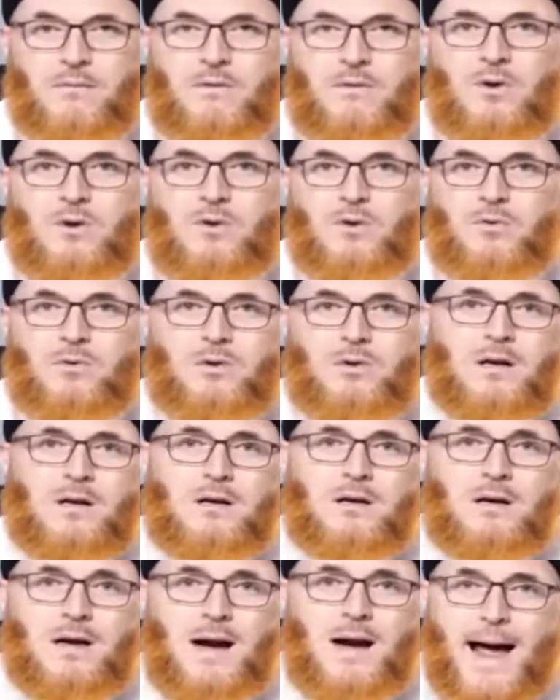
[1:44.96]
to hear
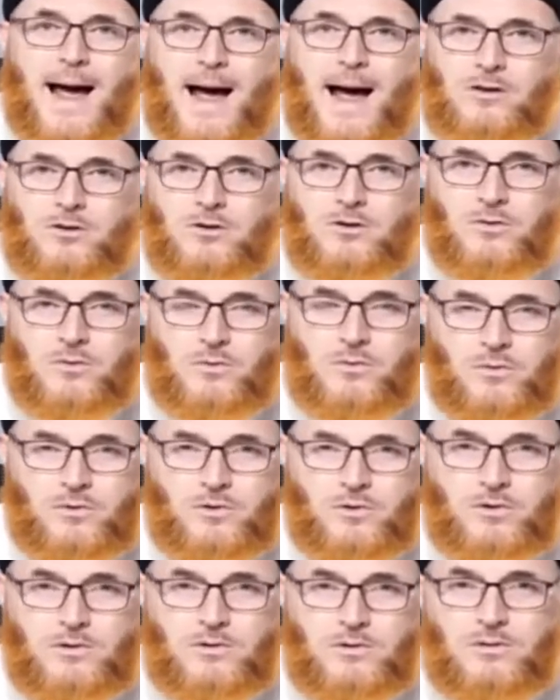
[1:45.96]
her asking
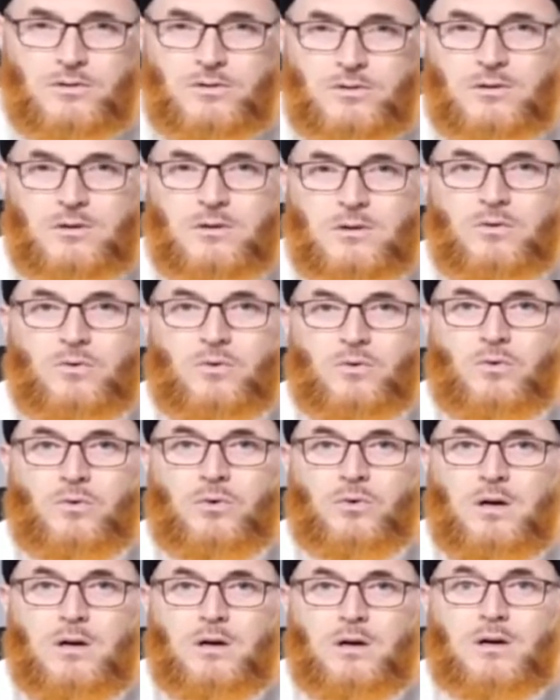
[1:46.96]
questions, to
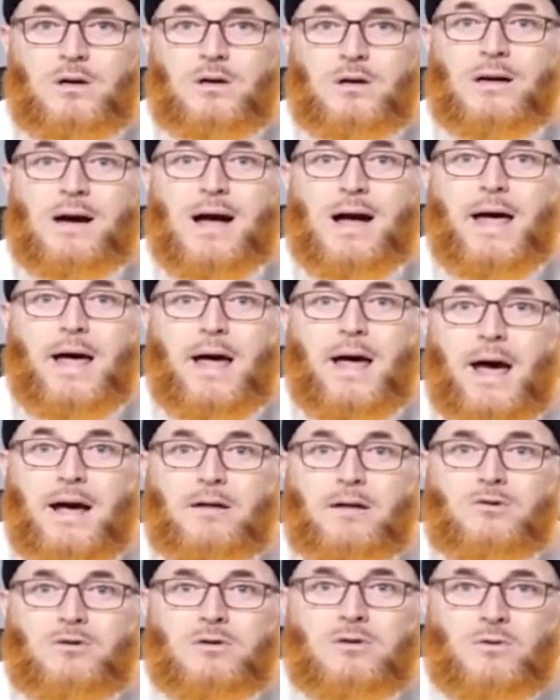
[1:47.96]
hear her
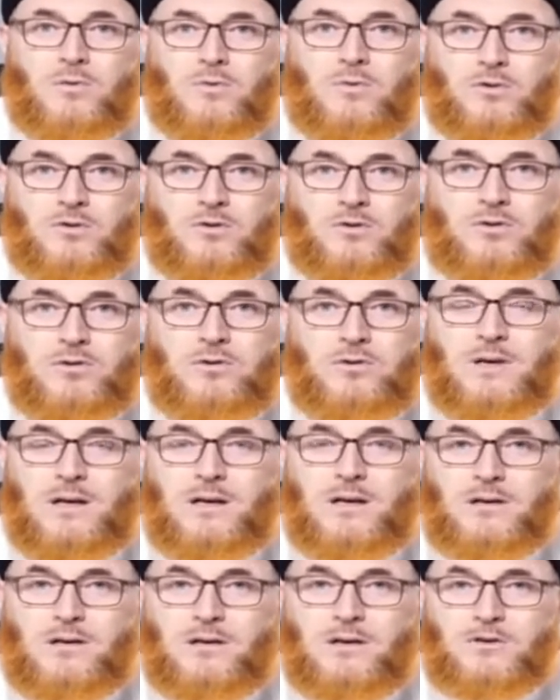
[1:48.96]
answering questions
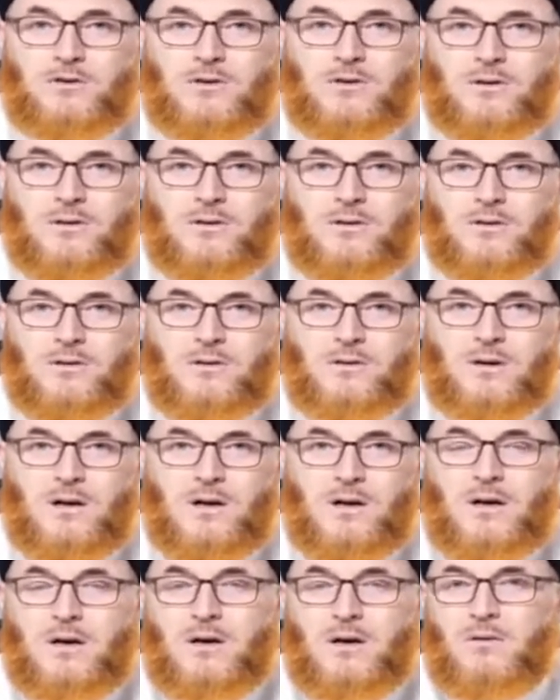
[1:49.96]
and teaching.
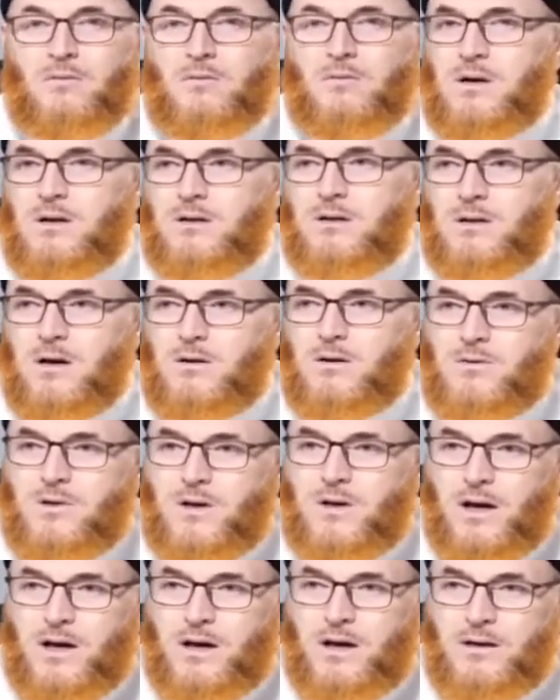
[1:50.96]
What is not
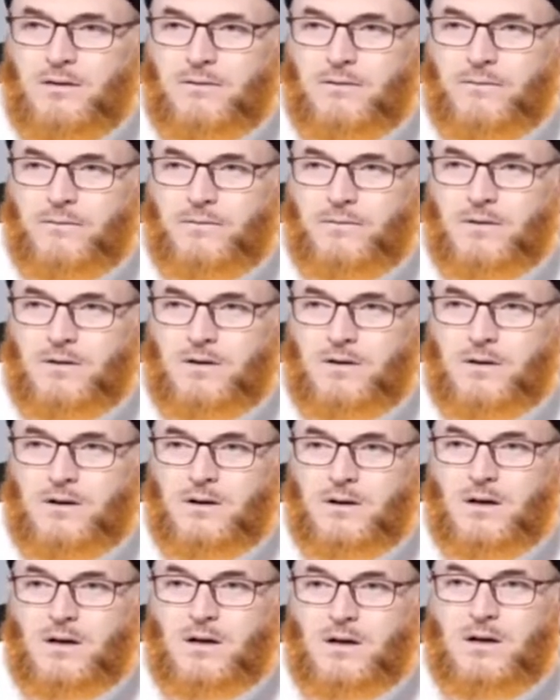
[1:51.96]
okay
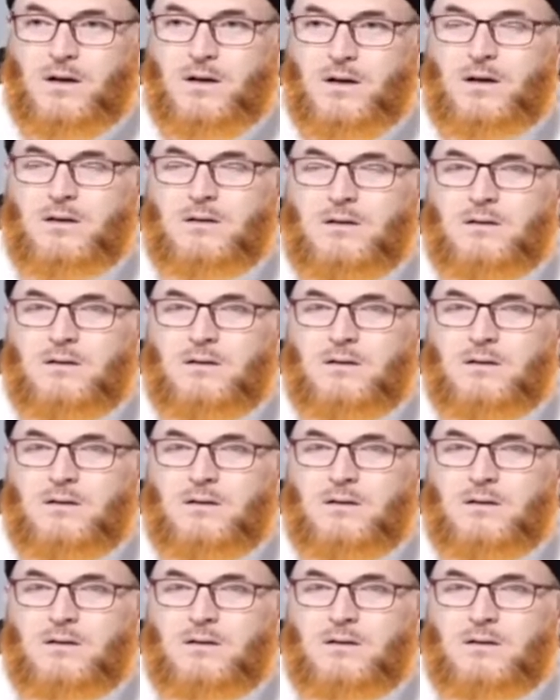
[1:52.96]
is